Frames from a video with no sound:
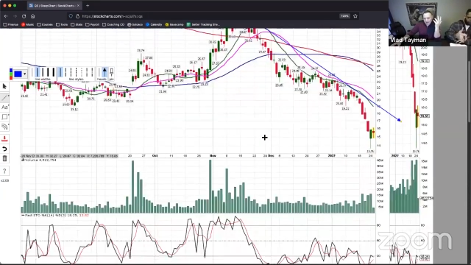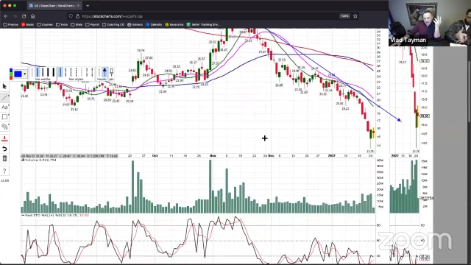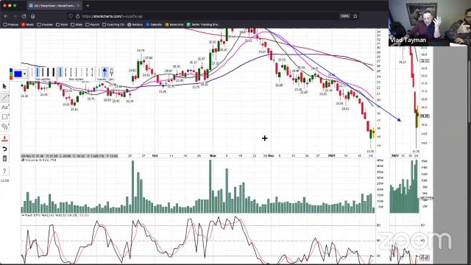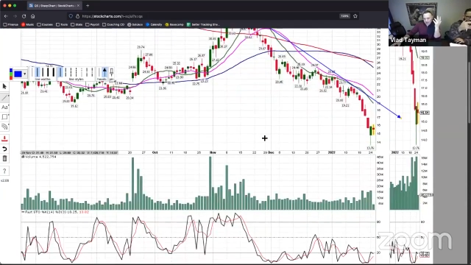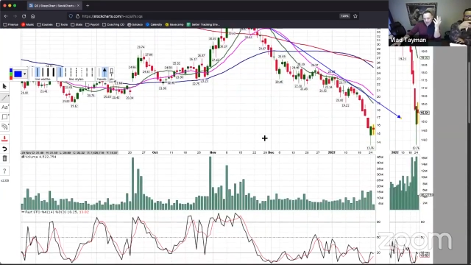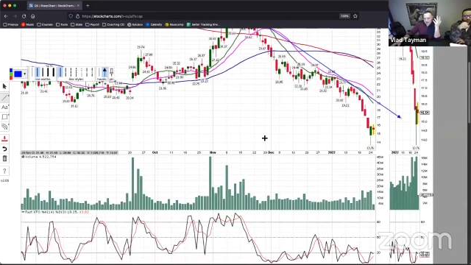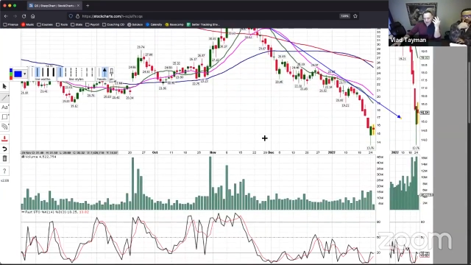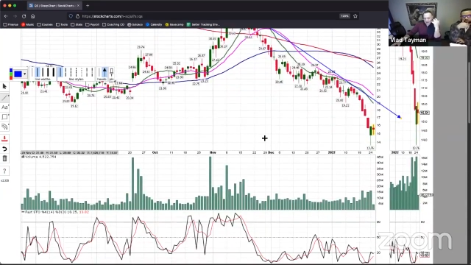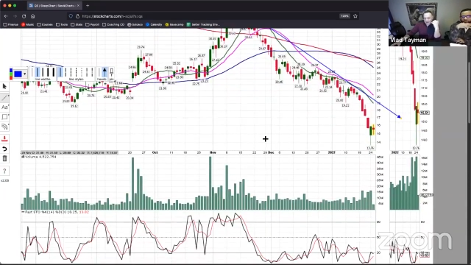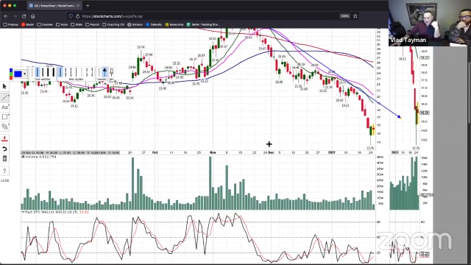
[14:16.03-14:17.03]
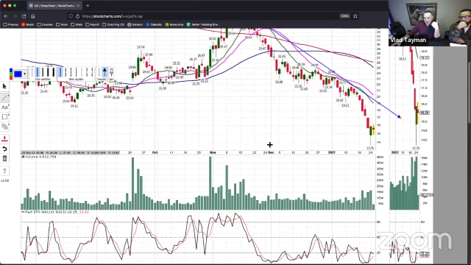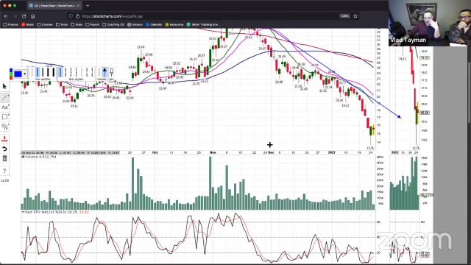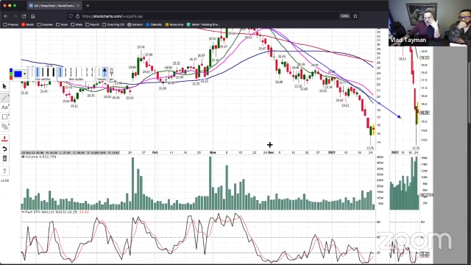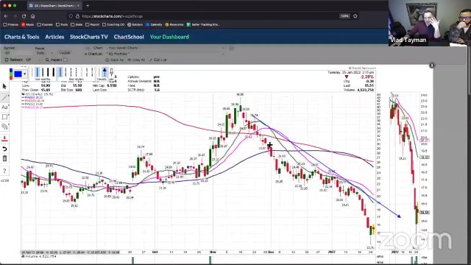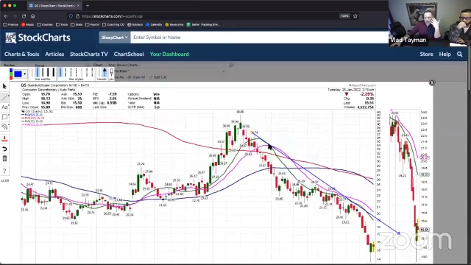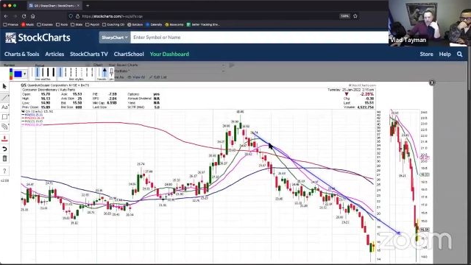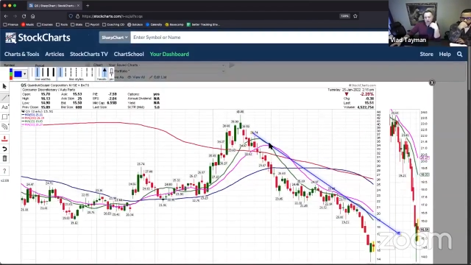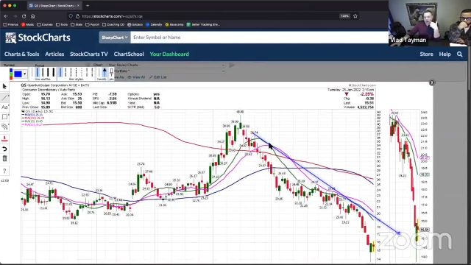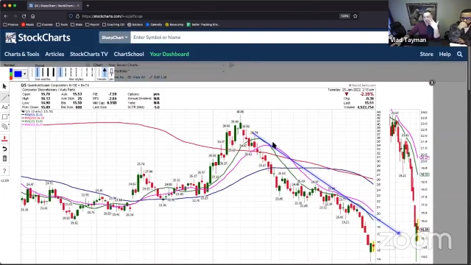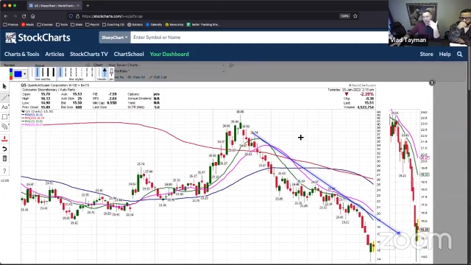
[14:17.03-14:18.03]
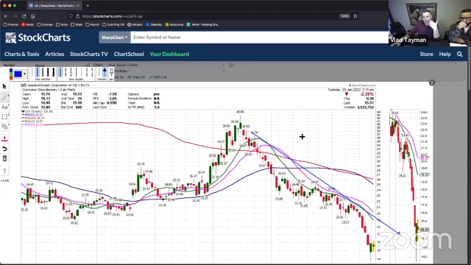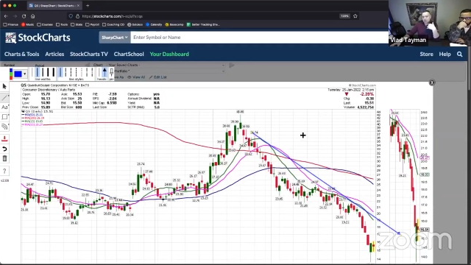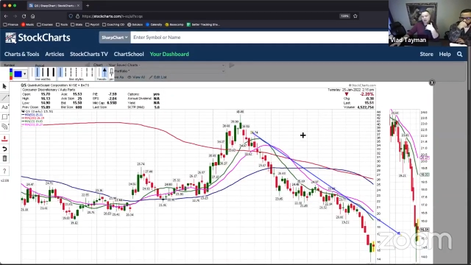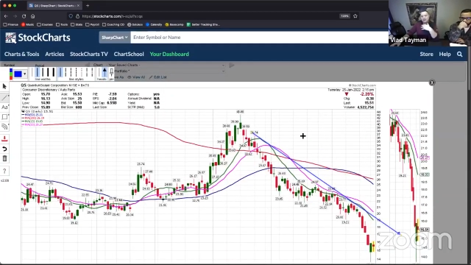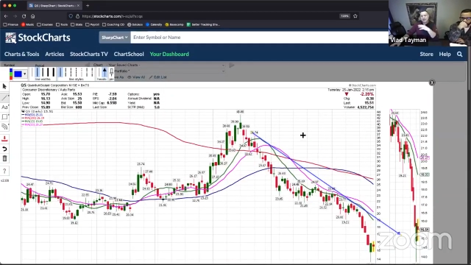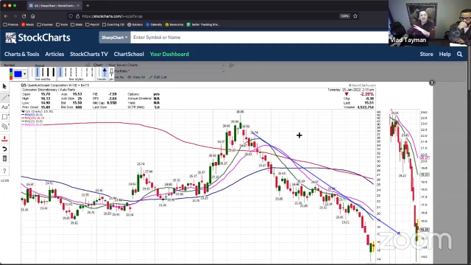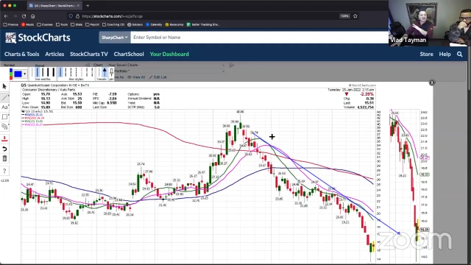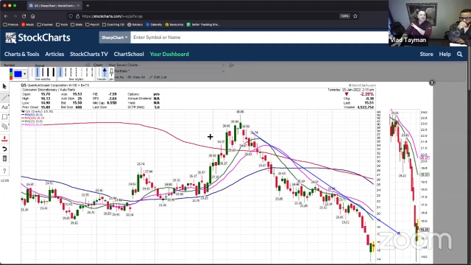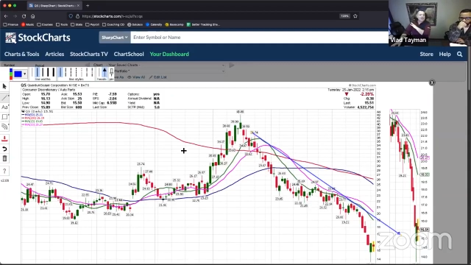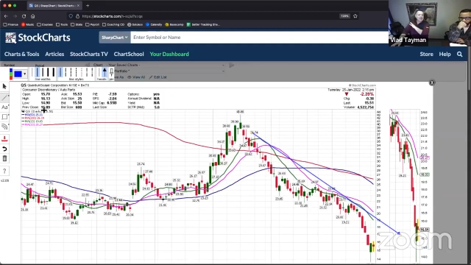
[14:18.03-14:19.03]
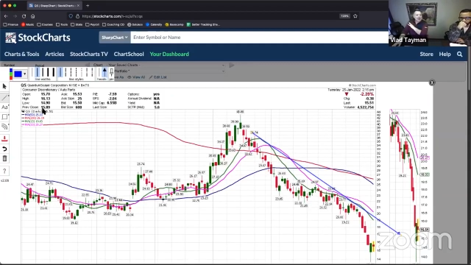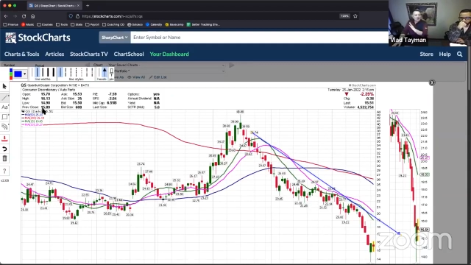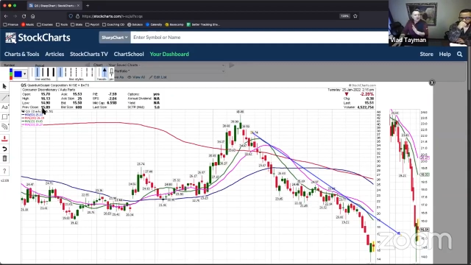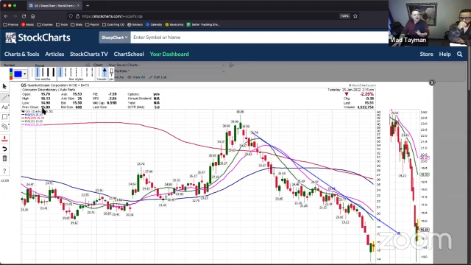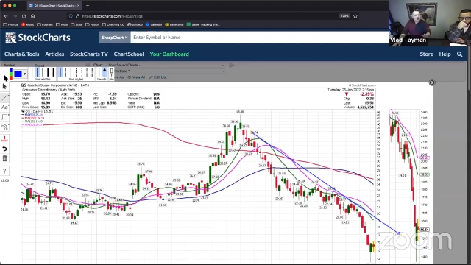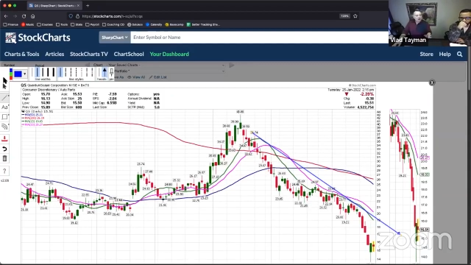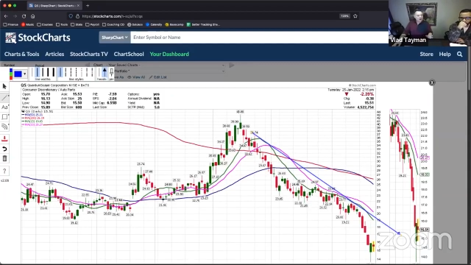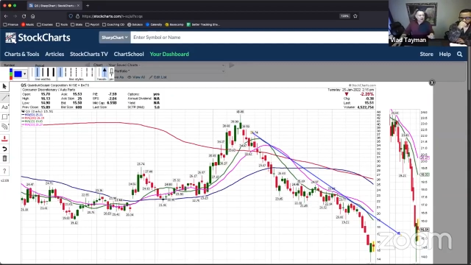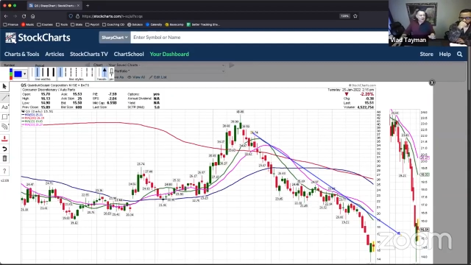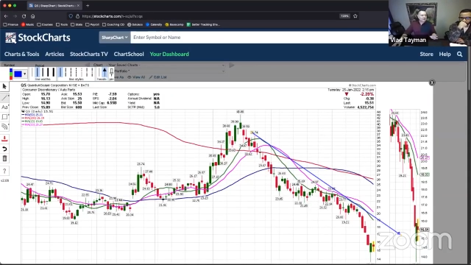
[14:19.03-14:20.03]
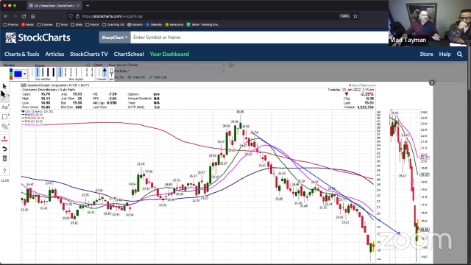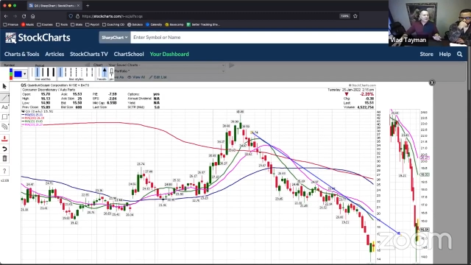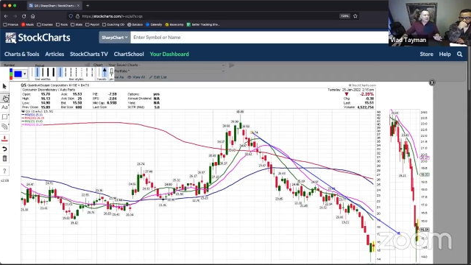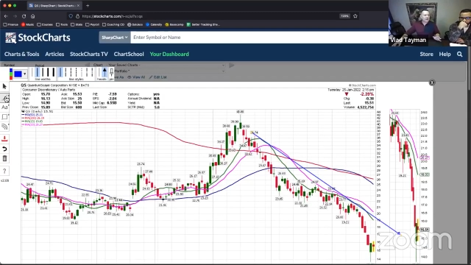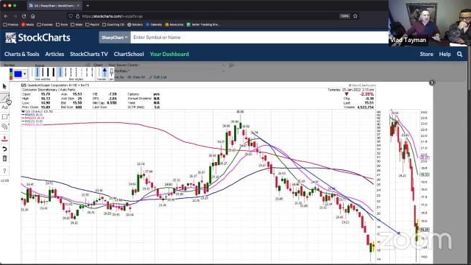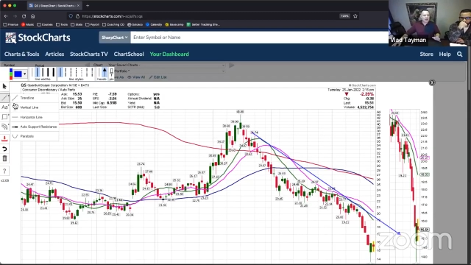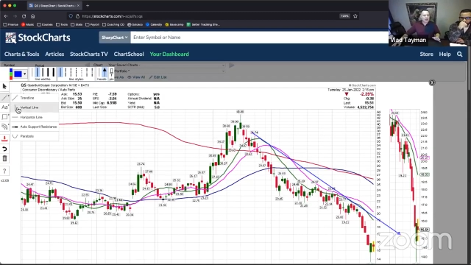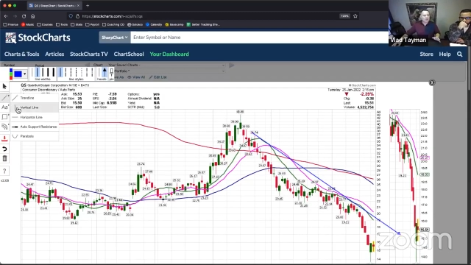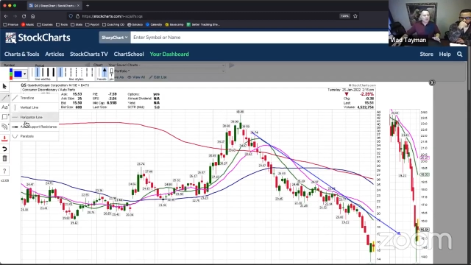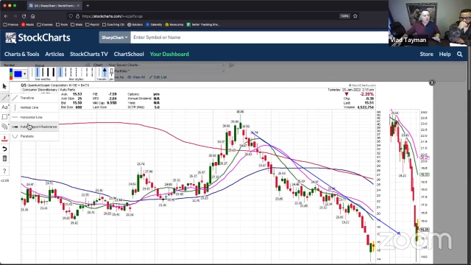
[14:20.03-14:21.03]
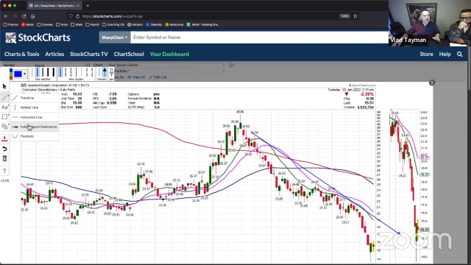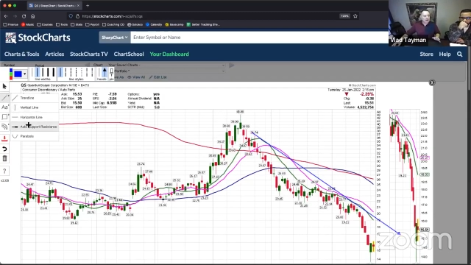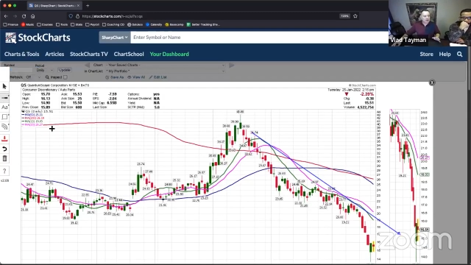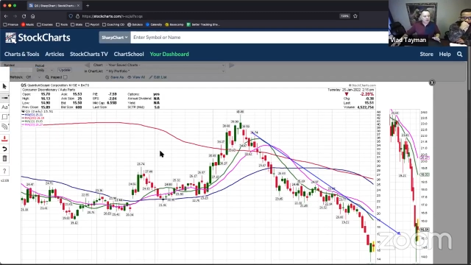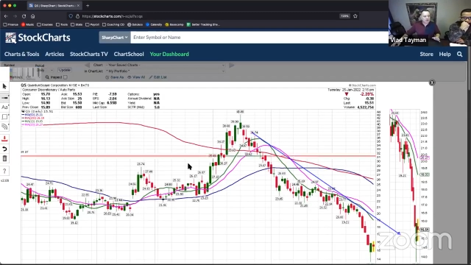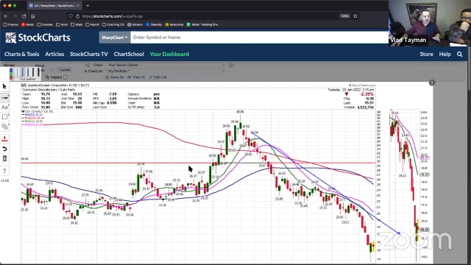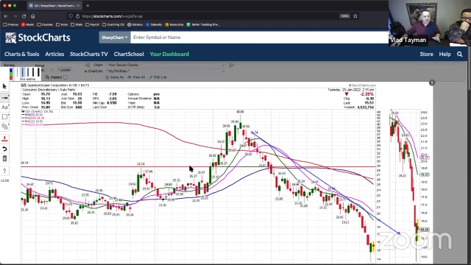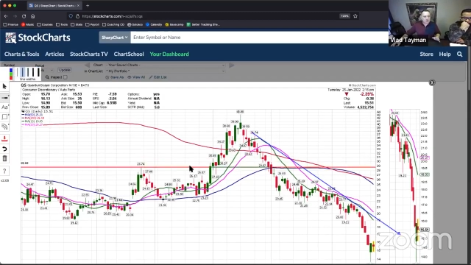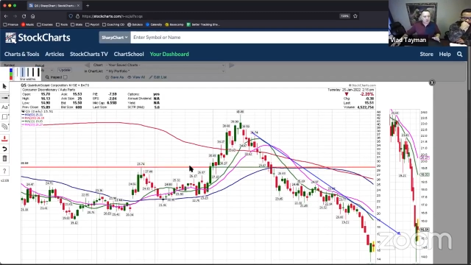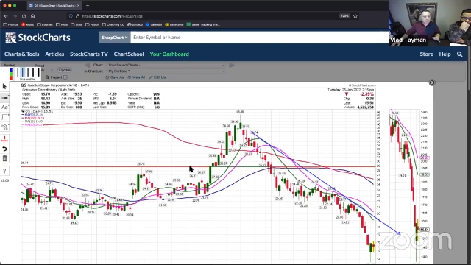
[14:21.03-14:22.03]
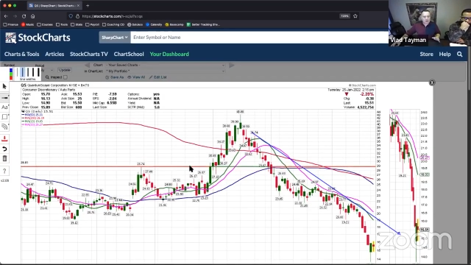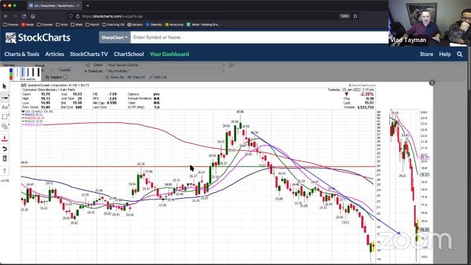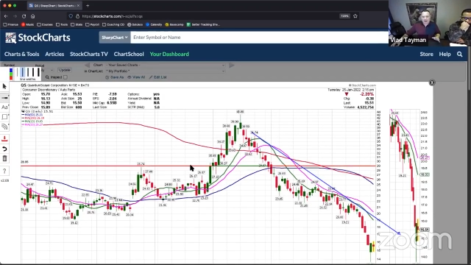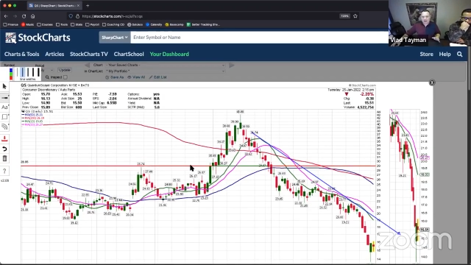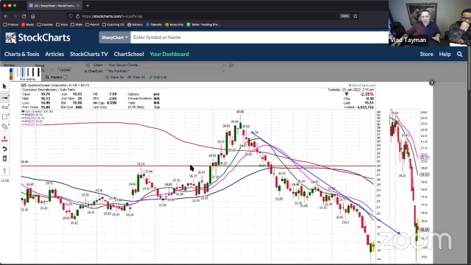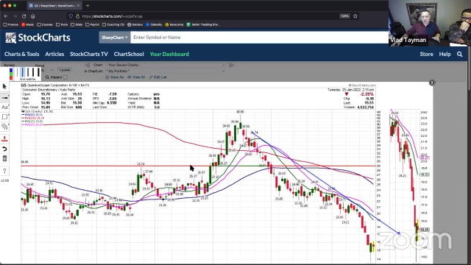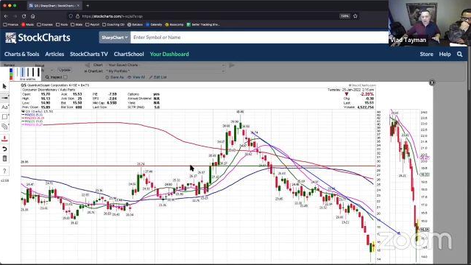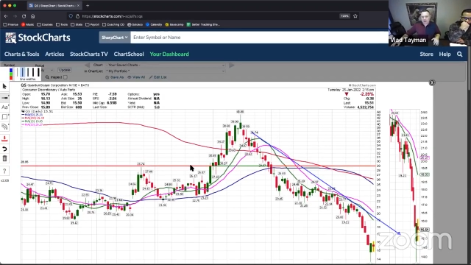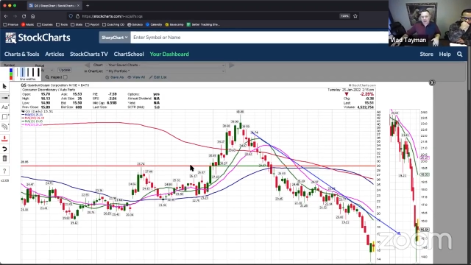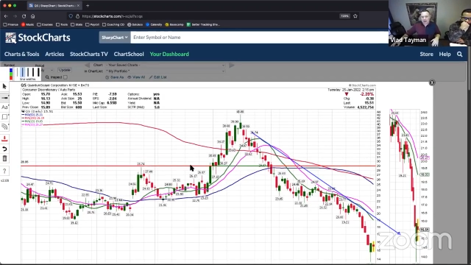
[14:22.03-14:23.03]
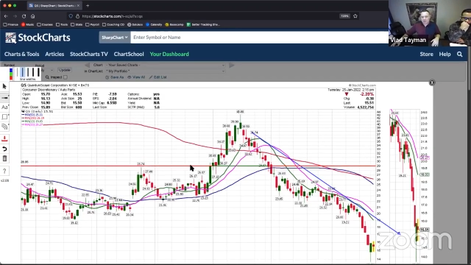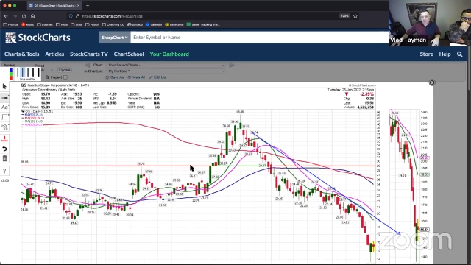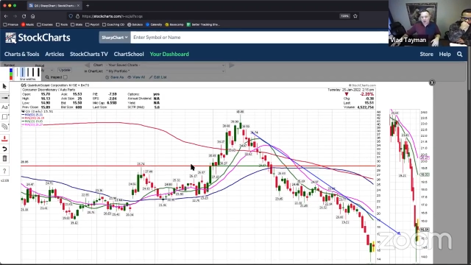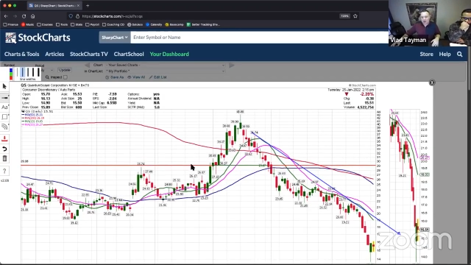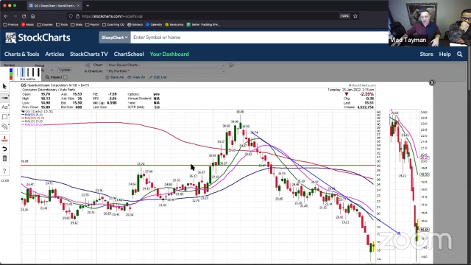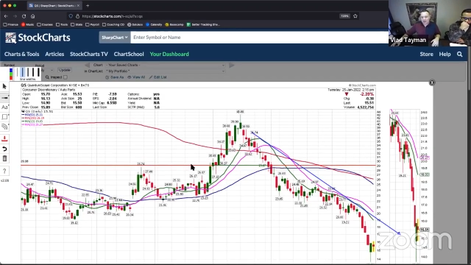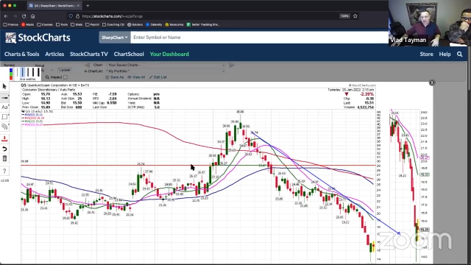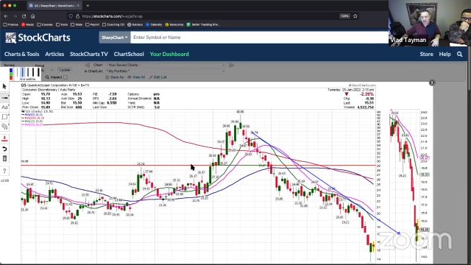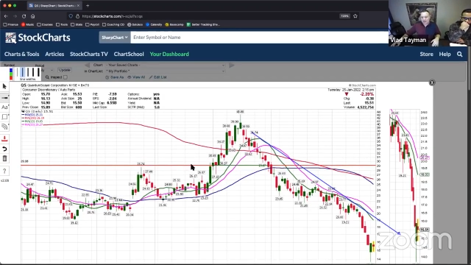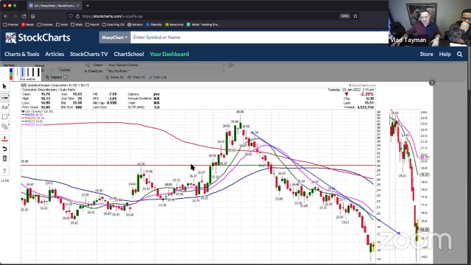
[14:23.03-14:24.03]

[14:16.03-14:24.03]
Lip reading: Nobody's mouth can be seen.